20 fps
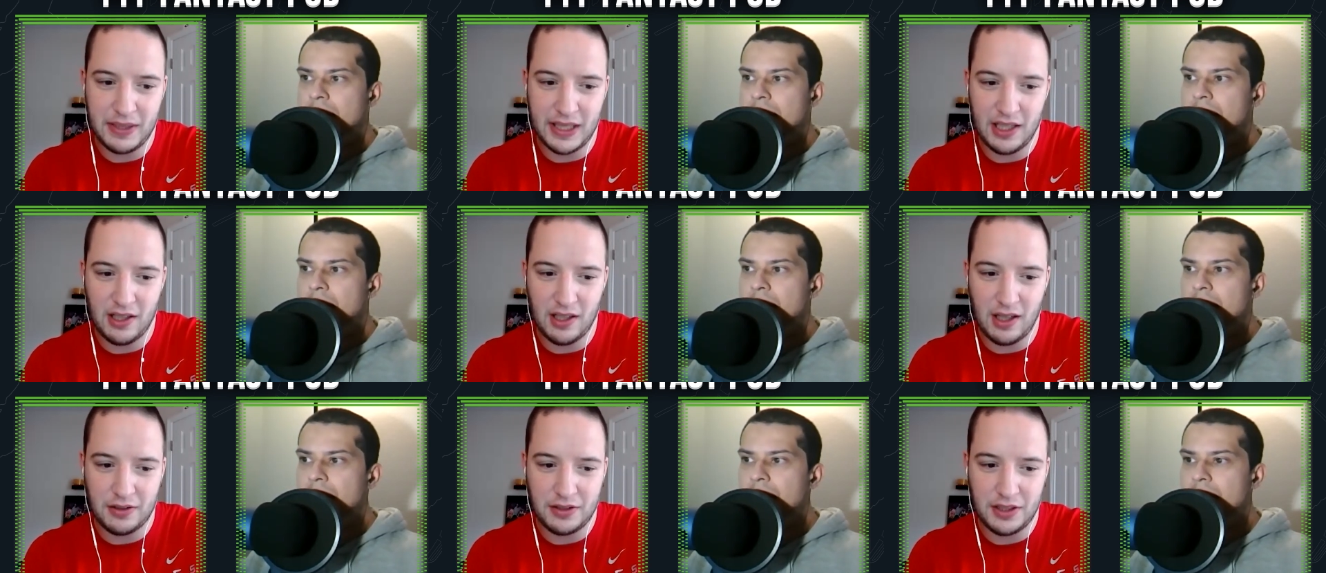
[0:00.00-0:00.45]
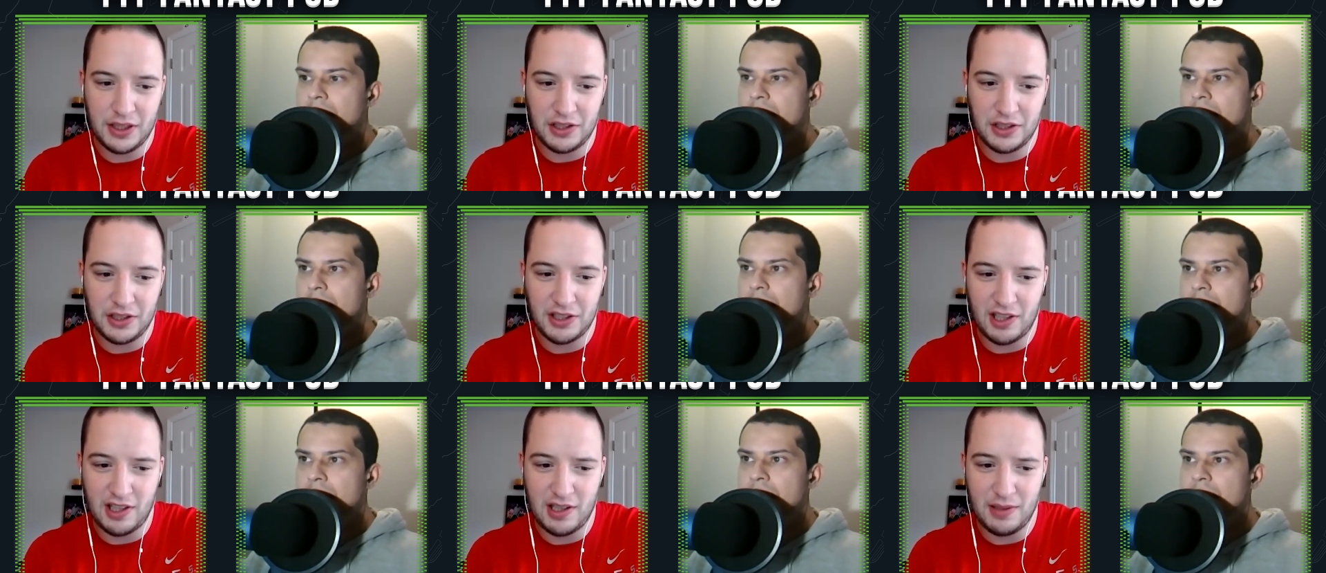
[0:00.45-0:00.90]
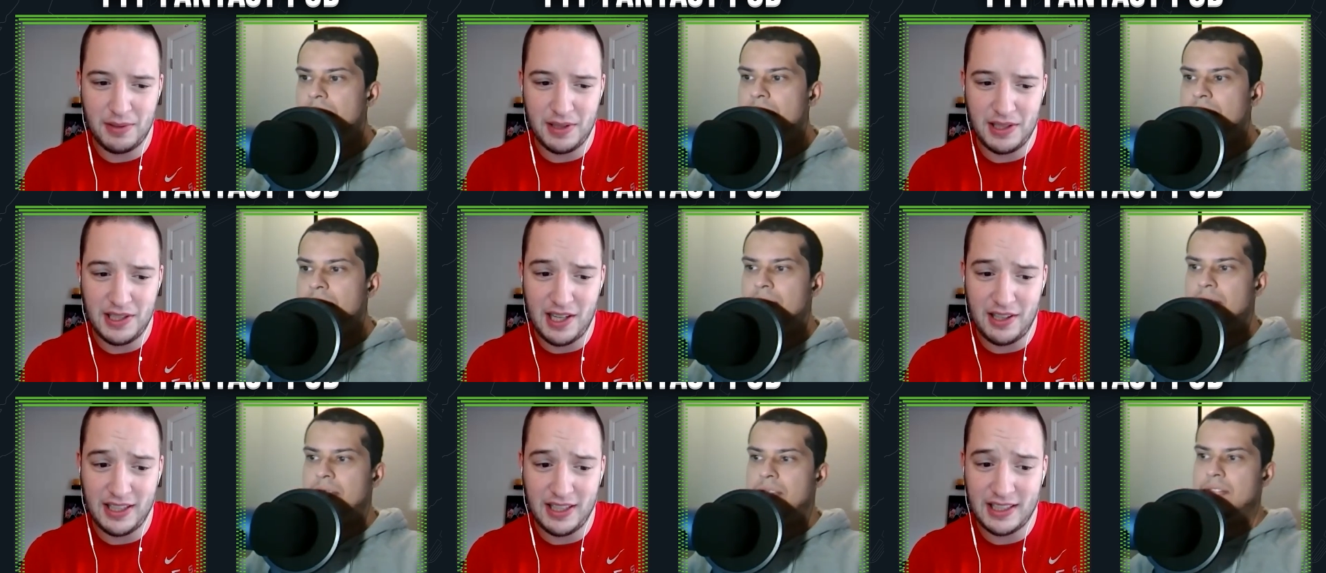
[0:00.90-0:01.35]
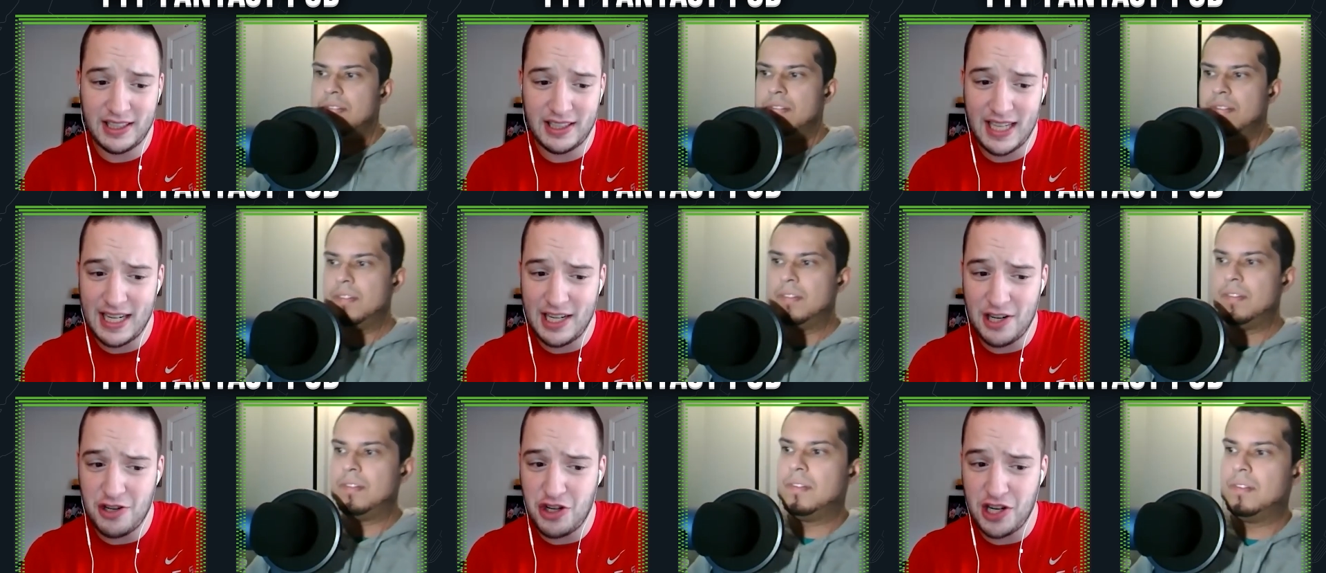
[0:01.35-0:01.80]
Speaker 1: beginning of the offseason started. But no, he's
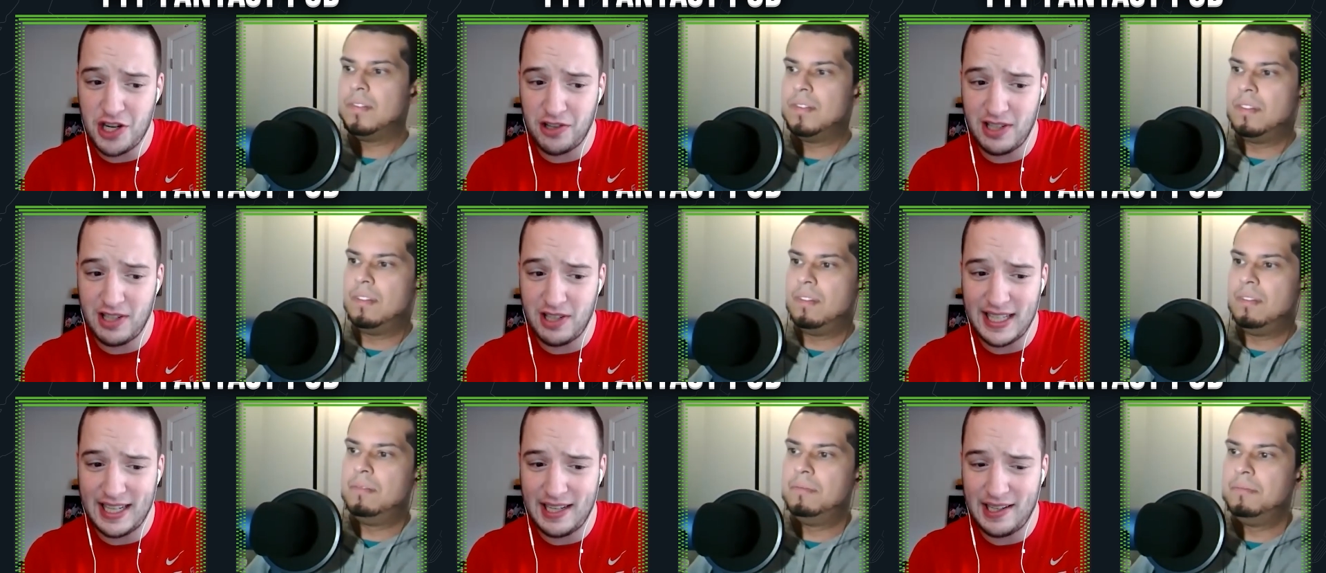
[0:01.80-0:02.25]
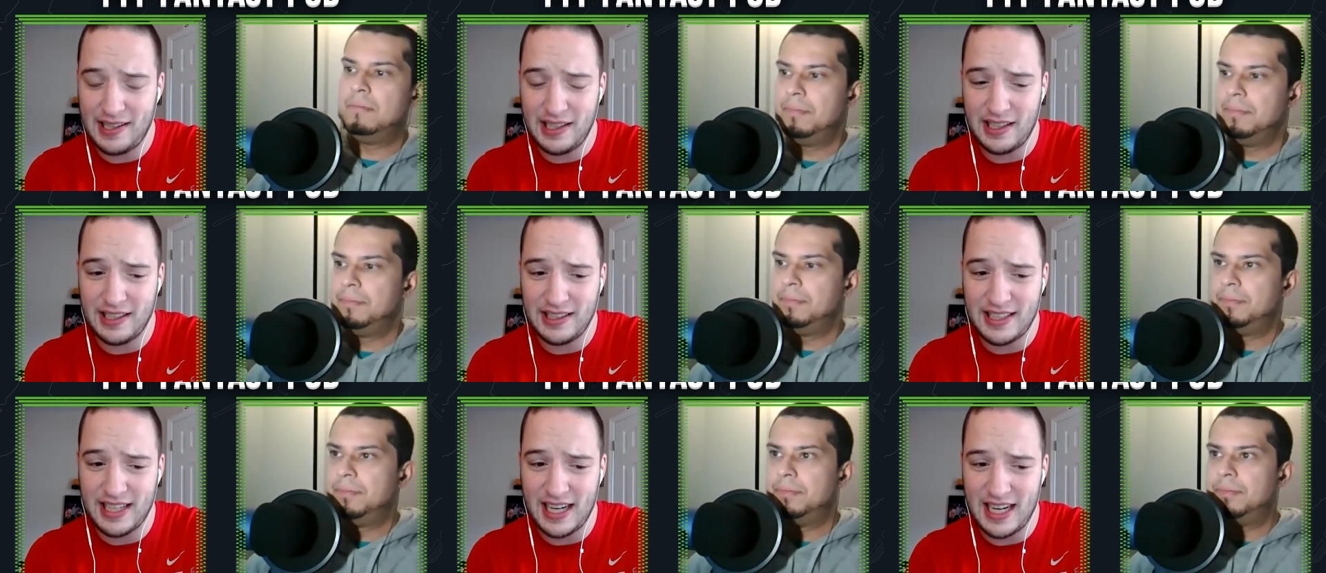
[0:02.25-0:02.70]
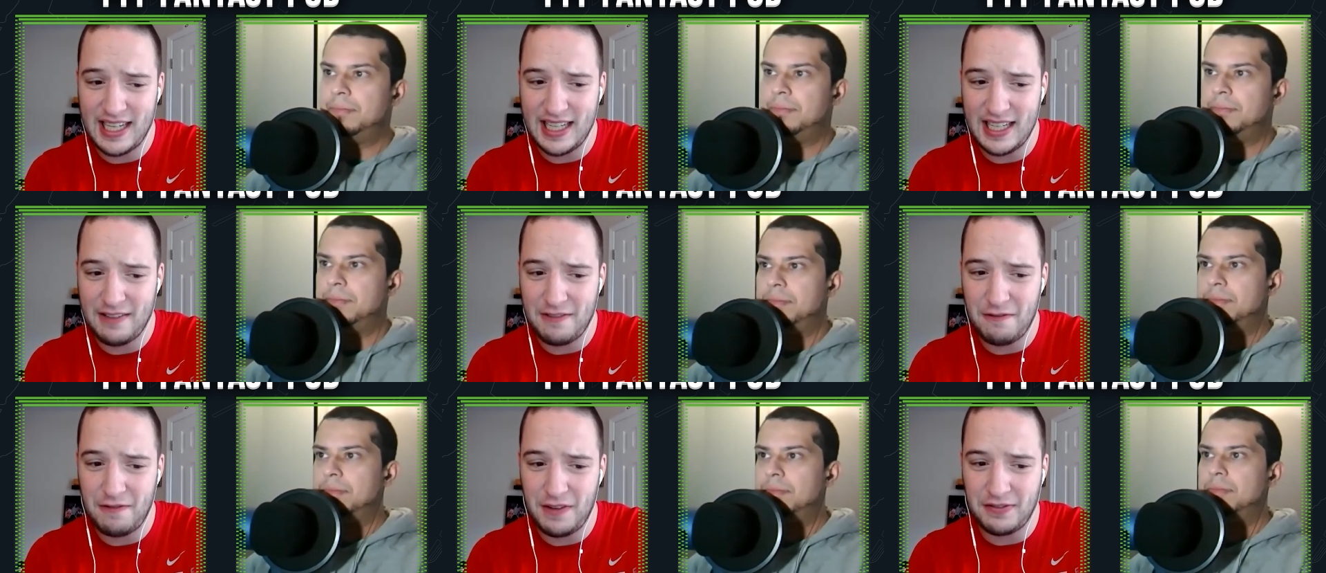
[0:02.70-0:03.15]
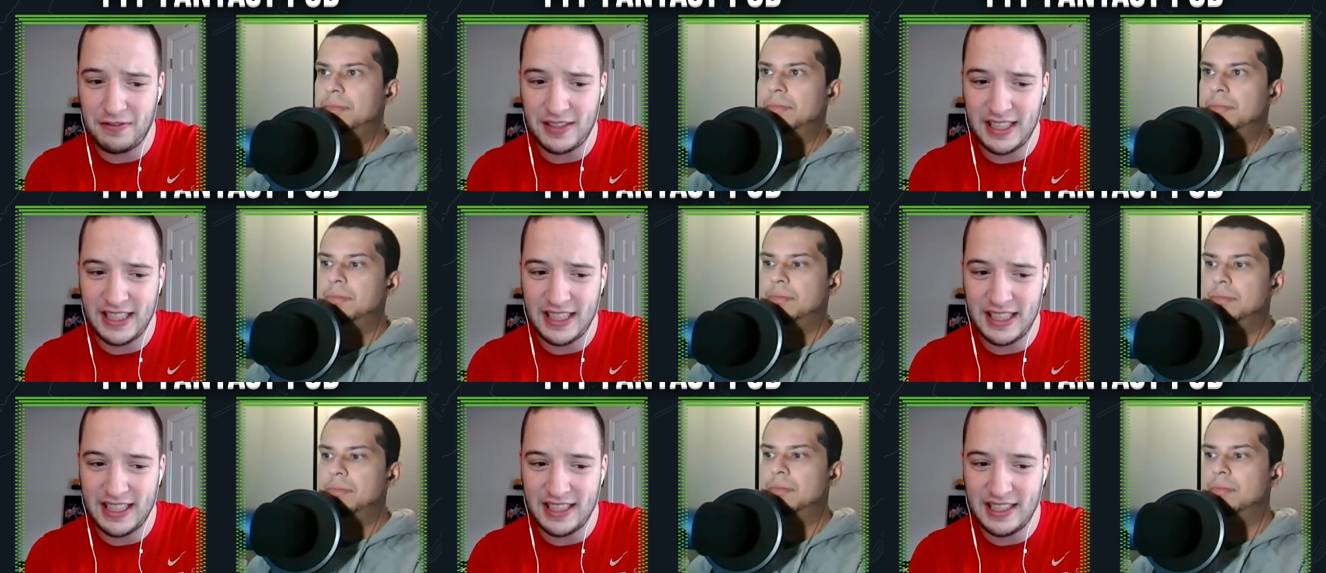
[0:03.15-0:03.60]
kind of chilling at that uh, tight end
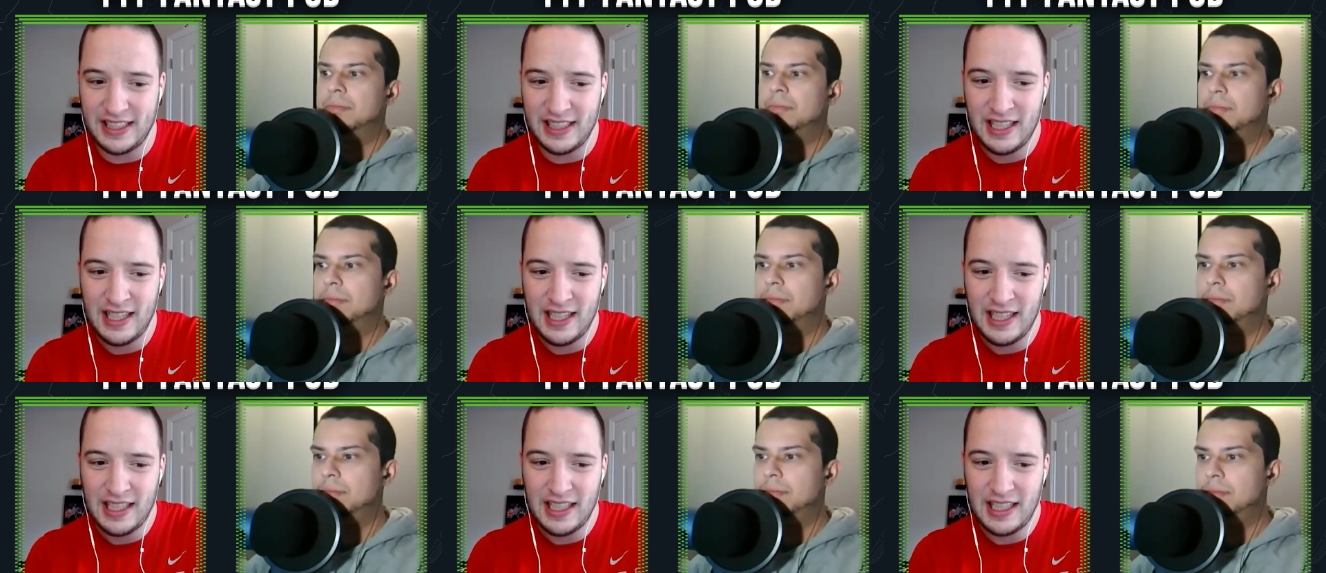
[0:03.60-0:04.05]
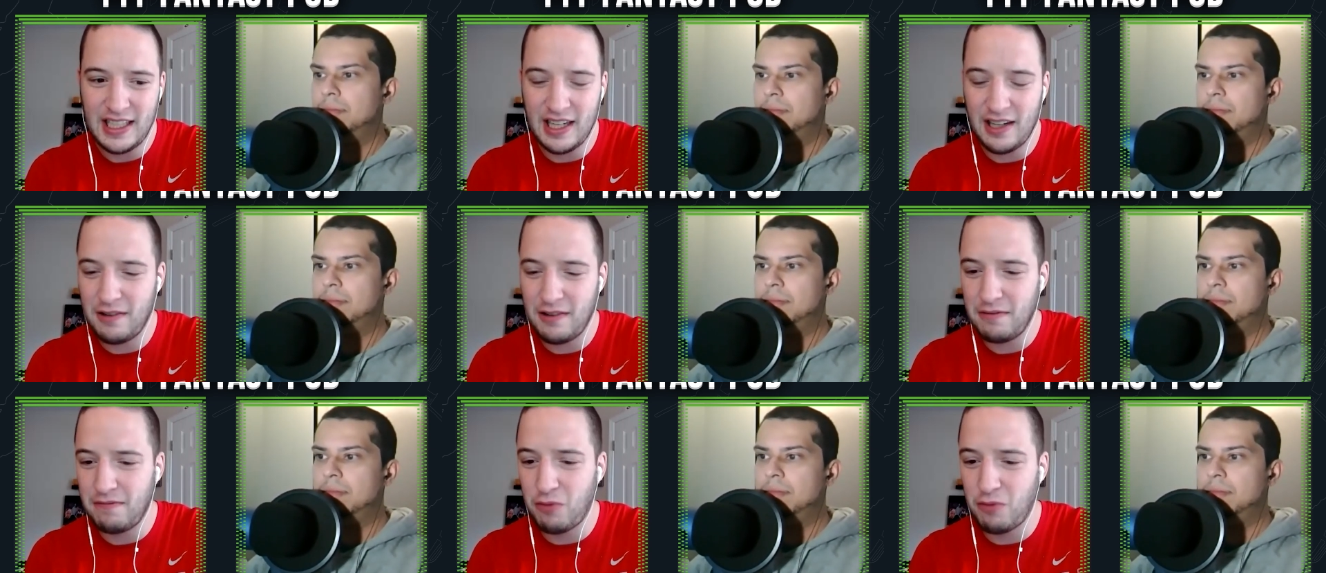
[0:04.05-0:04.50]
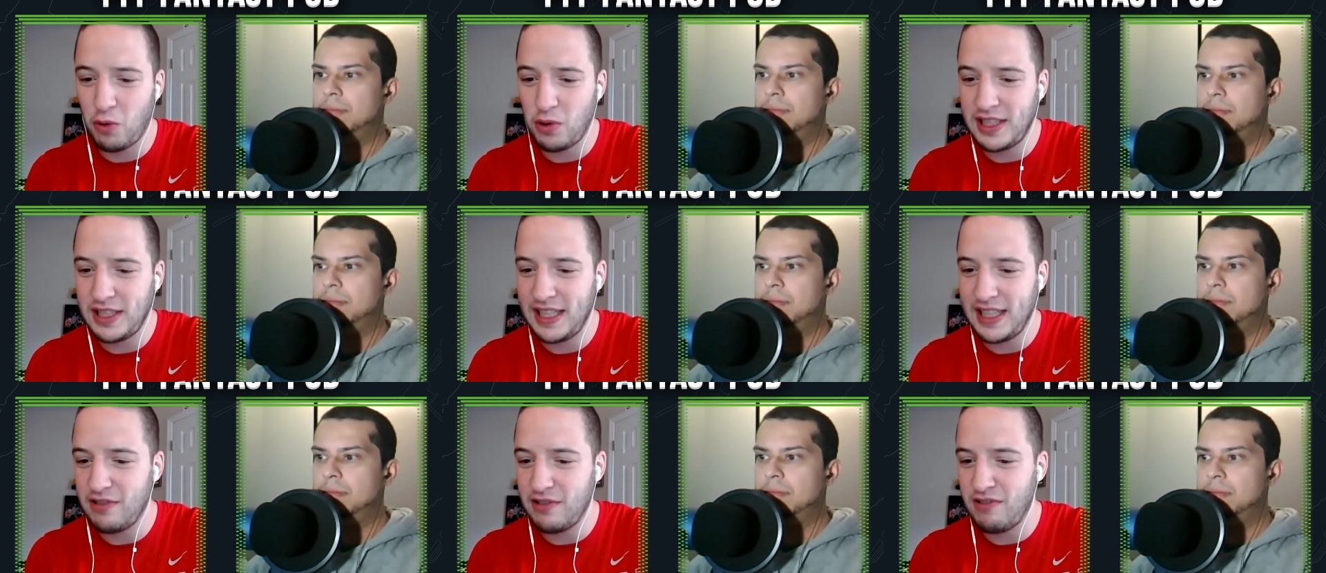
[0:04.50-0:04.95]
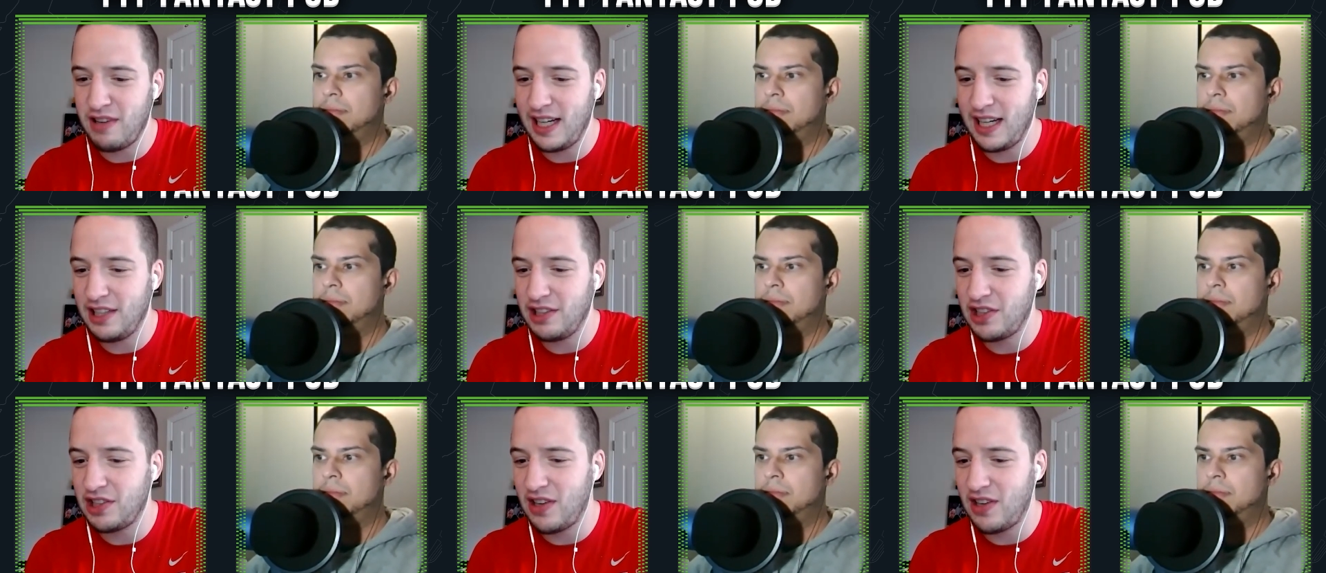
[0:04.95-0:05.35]
15, you know, 14 range.